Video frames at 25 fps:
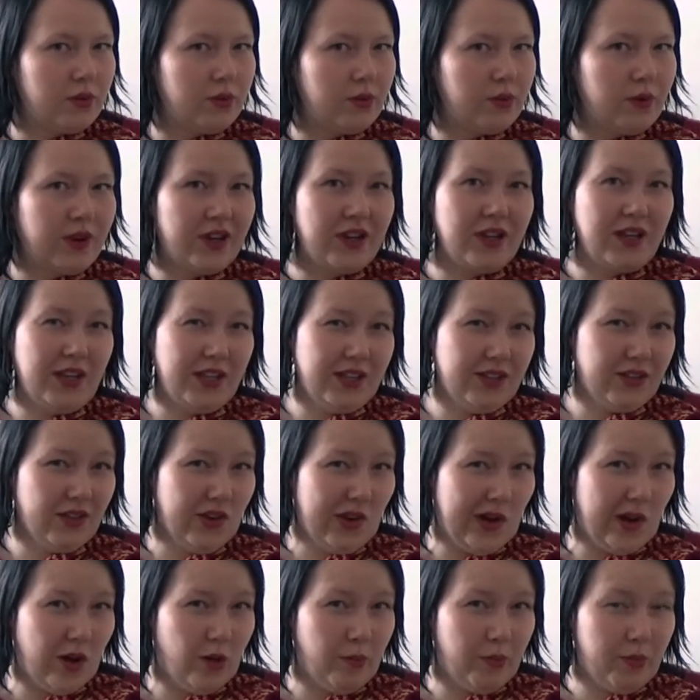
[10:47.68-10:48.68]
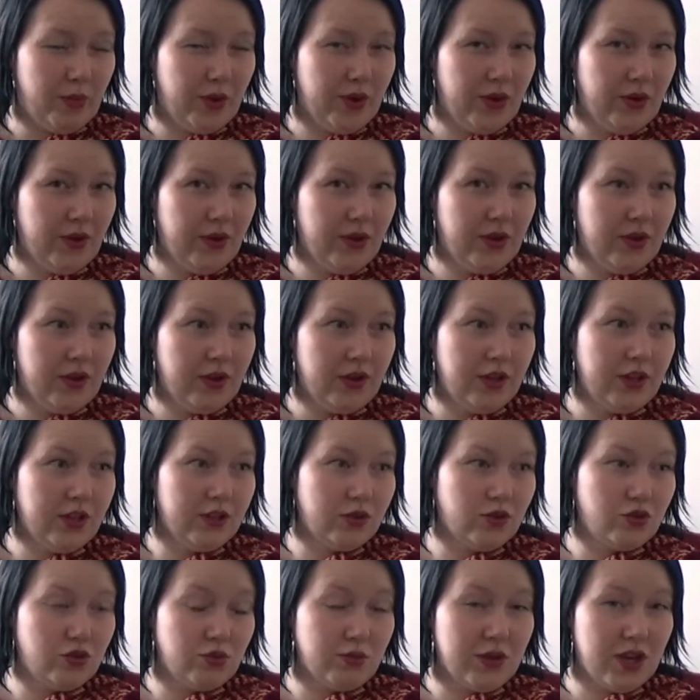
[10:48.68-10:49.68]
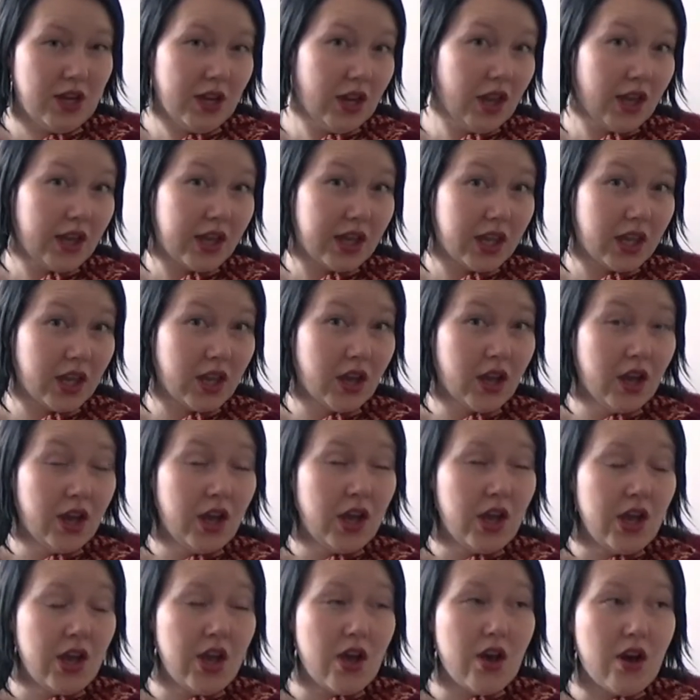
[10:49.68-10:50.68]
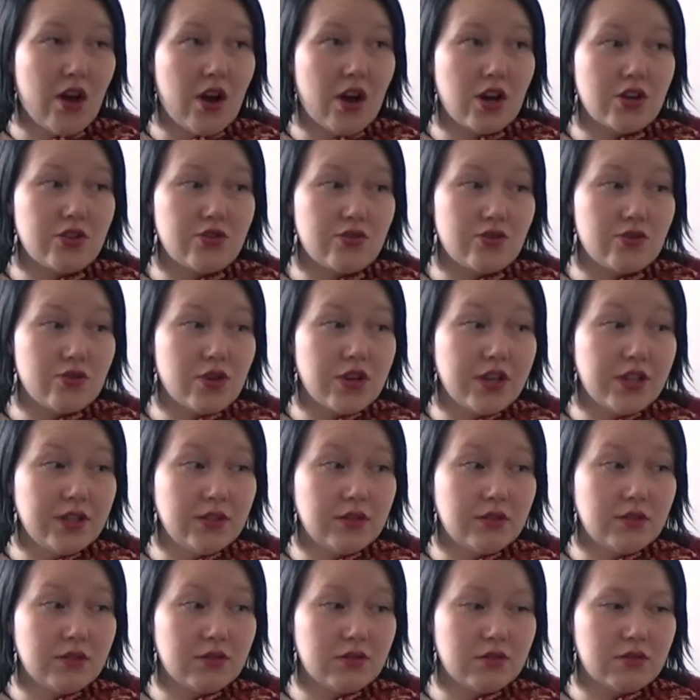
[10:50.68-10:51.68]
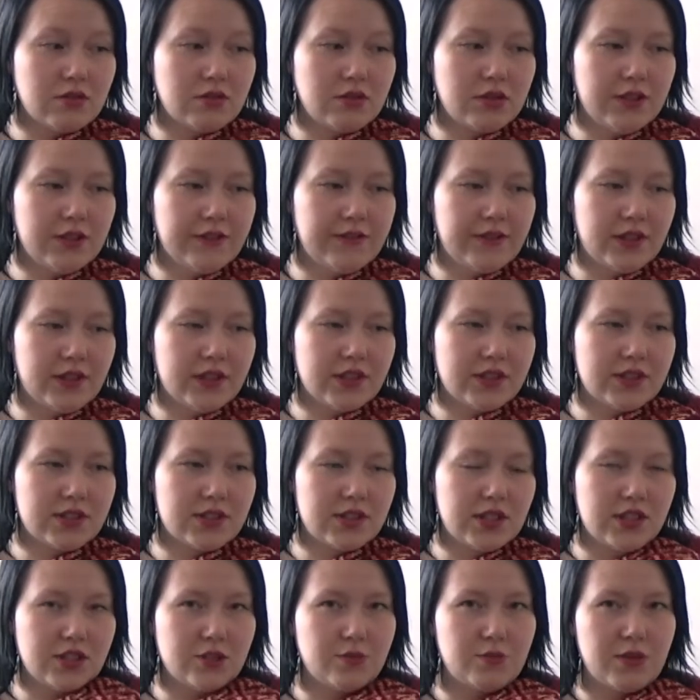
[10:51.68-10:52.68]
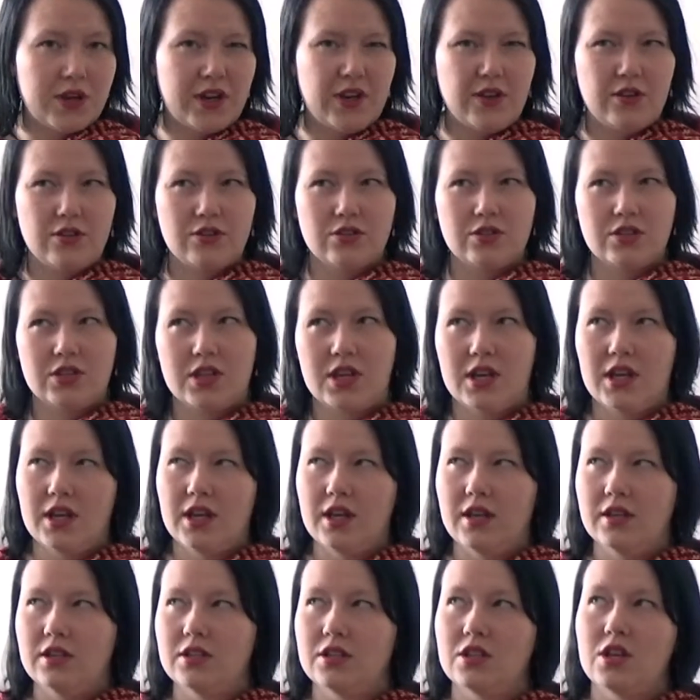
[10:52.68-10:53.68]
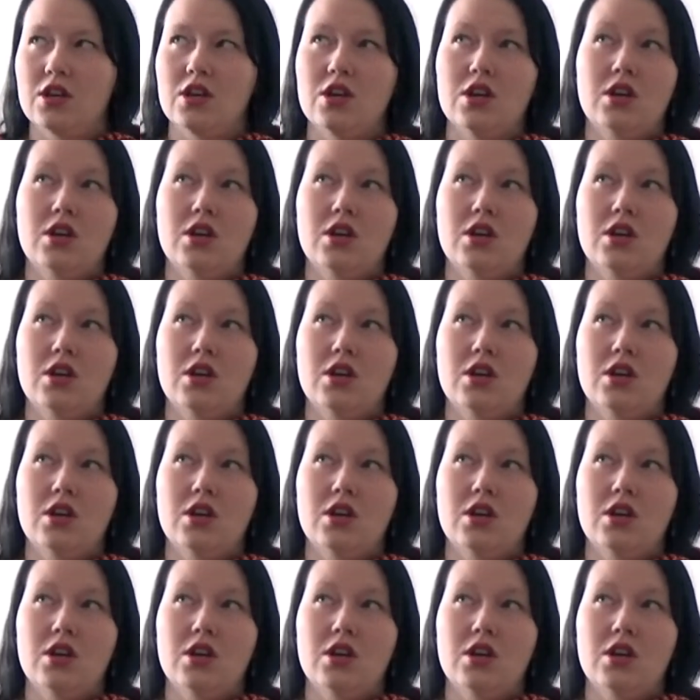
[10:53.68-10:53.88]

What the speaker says: when knit up to my liking. I tried different stitch patterns and